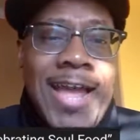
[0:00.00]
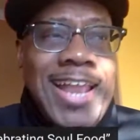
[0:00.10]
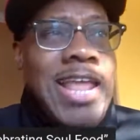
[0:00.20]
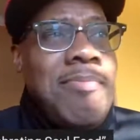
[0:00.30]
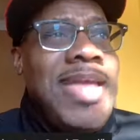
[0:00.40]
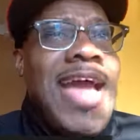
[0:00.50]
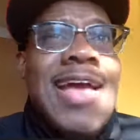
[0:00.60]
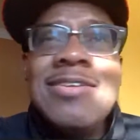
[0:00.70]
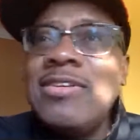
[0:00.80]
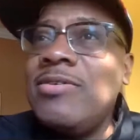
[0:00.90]
And let me
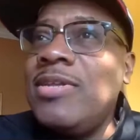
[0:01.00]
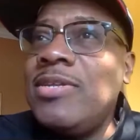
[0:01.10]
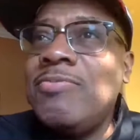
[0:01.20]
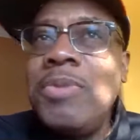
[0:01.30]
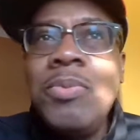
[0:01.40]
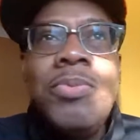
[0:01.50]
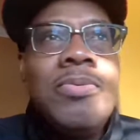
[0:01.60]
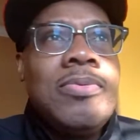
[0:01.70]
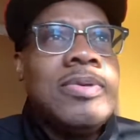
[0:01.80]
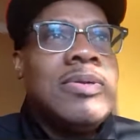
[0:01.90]
ask you this,
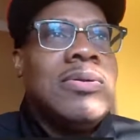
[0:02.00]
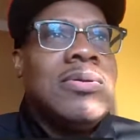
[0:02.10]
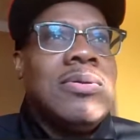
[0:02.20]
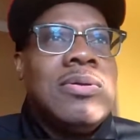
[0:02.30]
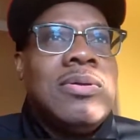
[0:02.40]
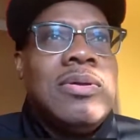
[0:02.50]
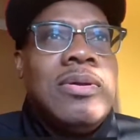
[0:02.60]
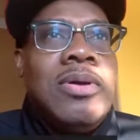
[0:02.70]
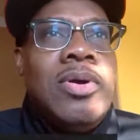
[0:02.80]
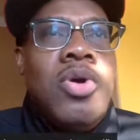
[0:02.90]
people.
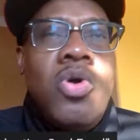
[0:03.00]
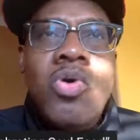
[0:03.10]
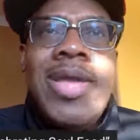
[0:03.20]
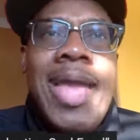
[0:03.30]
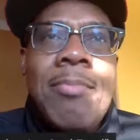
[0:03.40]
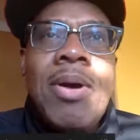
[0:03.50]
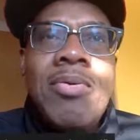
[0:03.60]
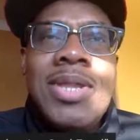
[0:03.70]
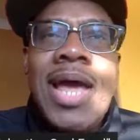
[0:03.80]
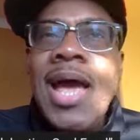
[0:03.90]
Who came up
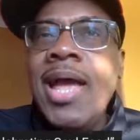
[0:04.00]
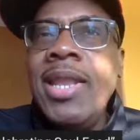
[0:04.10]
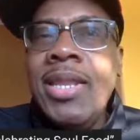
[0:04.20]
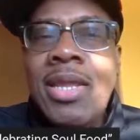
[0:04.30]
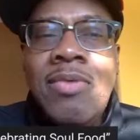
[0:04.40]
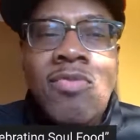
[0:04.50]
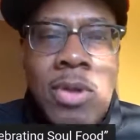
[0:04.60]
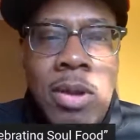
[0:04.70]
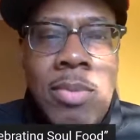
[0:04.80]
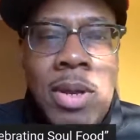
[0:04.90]
with the idea for
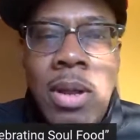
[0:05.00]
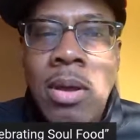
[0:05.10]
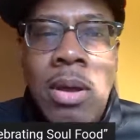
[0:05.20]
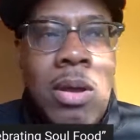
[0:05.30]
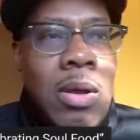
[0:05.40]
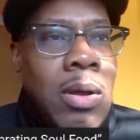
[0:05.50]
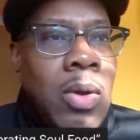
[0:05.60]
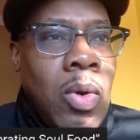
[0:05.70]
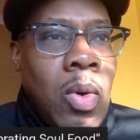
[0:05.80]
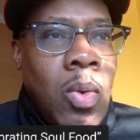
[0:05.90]
coming up
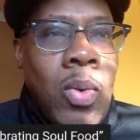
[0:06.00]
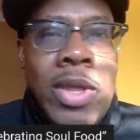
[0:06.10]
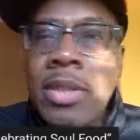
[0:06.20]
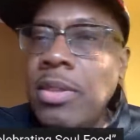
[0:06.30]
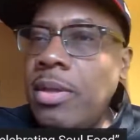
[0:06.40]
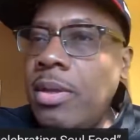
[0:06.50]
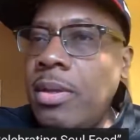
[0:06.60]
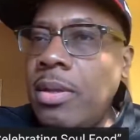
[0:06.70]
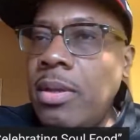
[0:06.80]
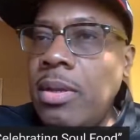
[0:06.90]
with
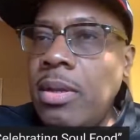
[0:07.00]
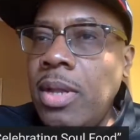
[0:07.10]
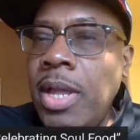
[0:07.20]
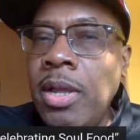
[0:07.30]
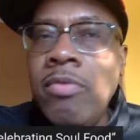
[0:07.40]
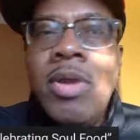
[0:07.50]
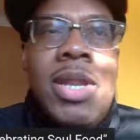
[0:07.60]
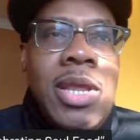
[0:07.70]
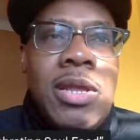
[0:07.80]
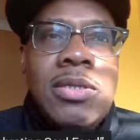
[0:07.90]

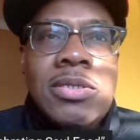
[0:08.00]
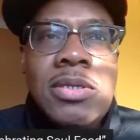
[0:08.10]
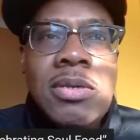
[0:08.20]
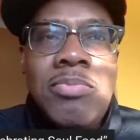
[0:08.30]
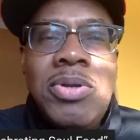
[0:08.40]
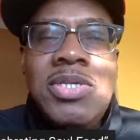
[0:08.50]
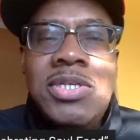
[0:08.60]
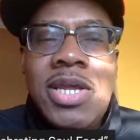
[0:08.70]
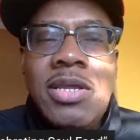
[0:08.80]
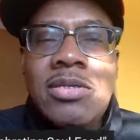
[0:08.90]
ingredients, put
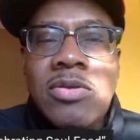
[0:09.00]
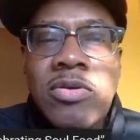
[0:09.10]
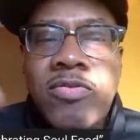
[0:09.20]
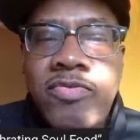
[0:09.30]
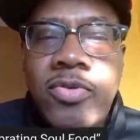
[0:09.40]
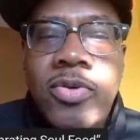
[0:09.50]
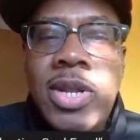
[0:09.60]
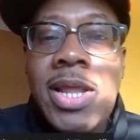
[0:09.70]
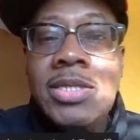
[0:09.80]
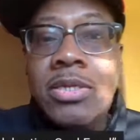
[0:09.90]
stickers on the food to
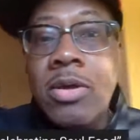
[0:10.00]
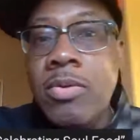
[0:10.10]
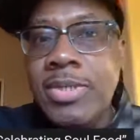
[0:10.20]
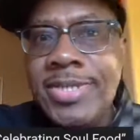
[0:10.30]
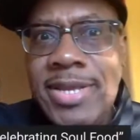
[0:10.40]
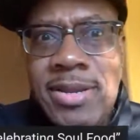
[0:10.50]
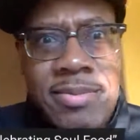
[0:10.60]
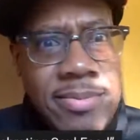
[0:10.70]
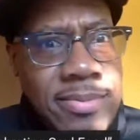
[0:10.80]
let you know what's in it?